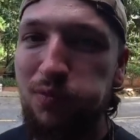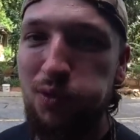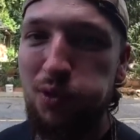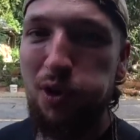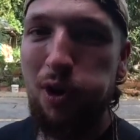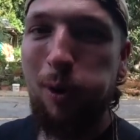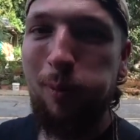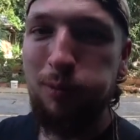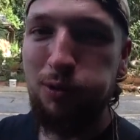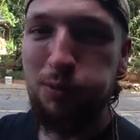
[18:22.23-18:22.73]

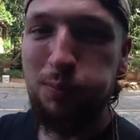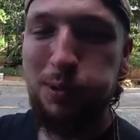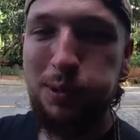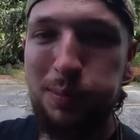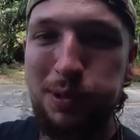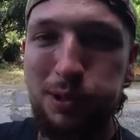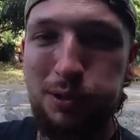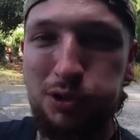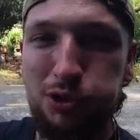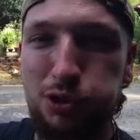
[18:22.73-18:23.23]
So yeah, some
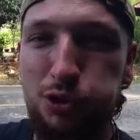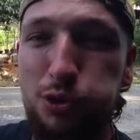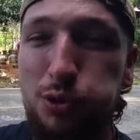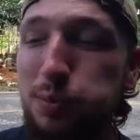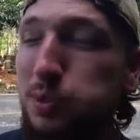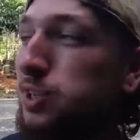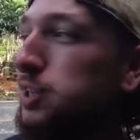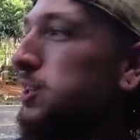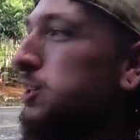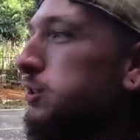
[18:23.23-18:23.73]
people are
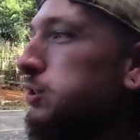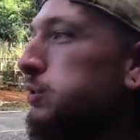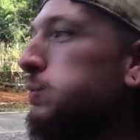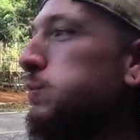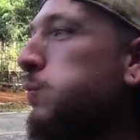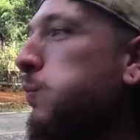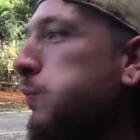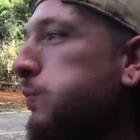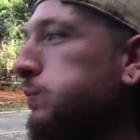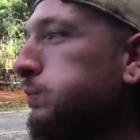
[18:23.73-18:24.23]
super nice.
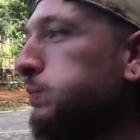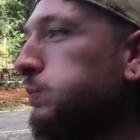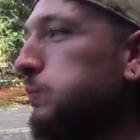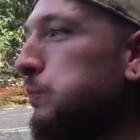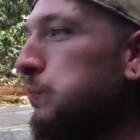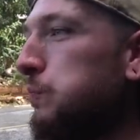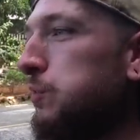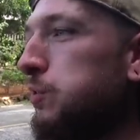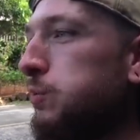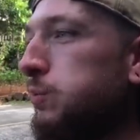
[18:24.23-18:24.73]

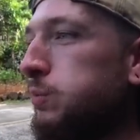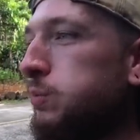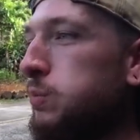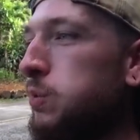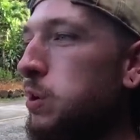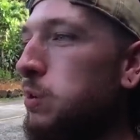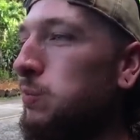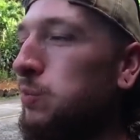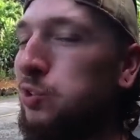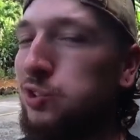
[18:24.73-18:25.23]

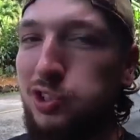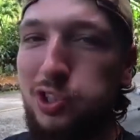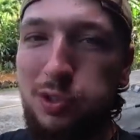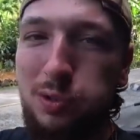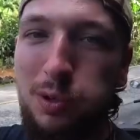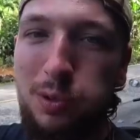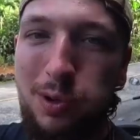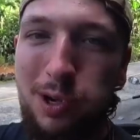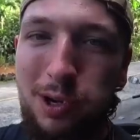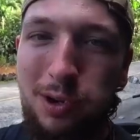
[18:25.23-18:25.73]
Yeah, let's see
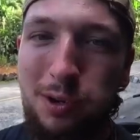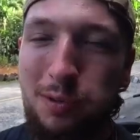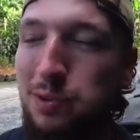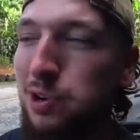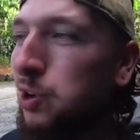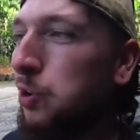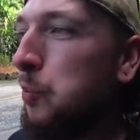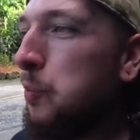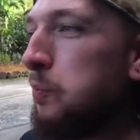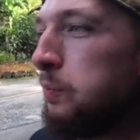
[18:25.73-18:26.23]
where we head off
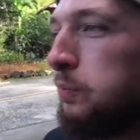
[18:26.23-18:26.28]
now.